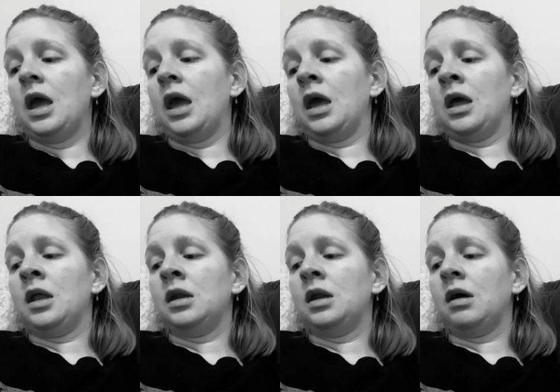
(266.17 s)

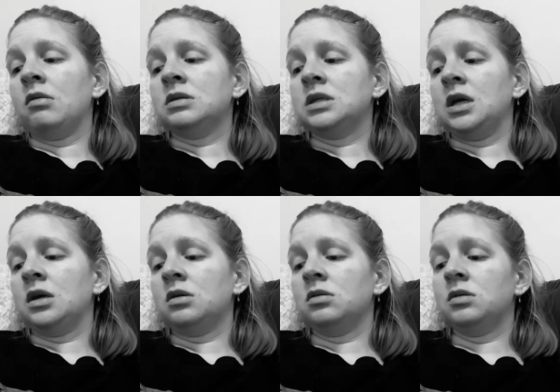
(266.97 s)
And I was like,
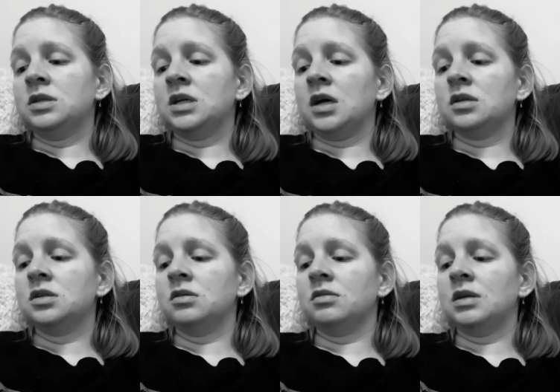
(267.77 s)
who do I talk to?
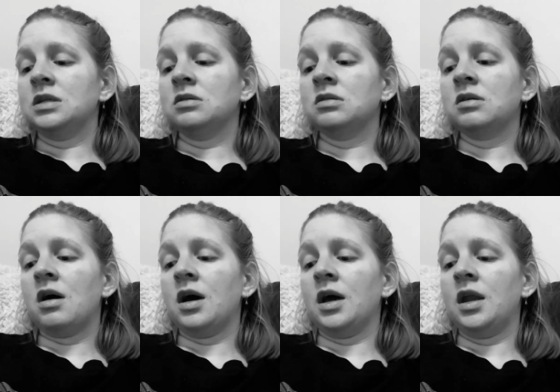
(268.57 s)
And I told
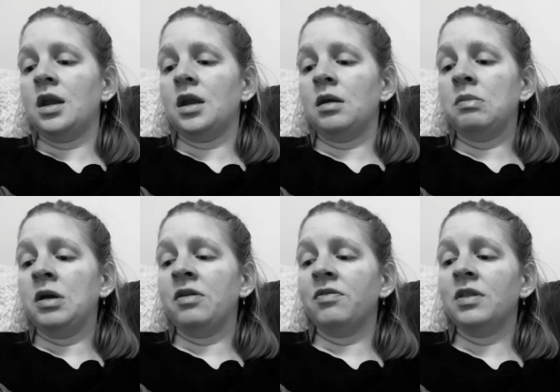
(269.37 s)
God and I
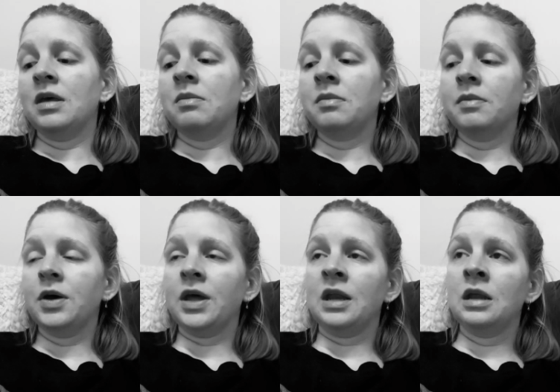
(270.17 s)
prayed for them,
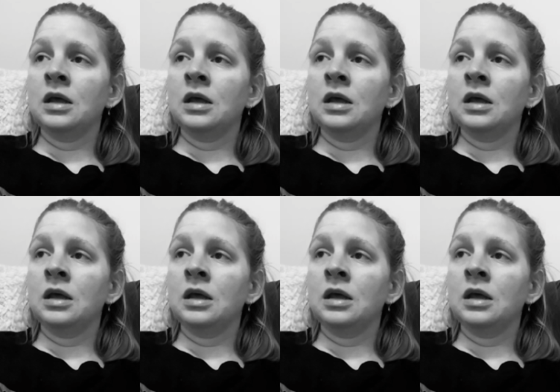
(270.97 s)
but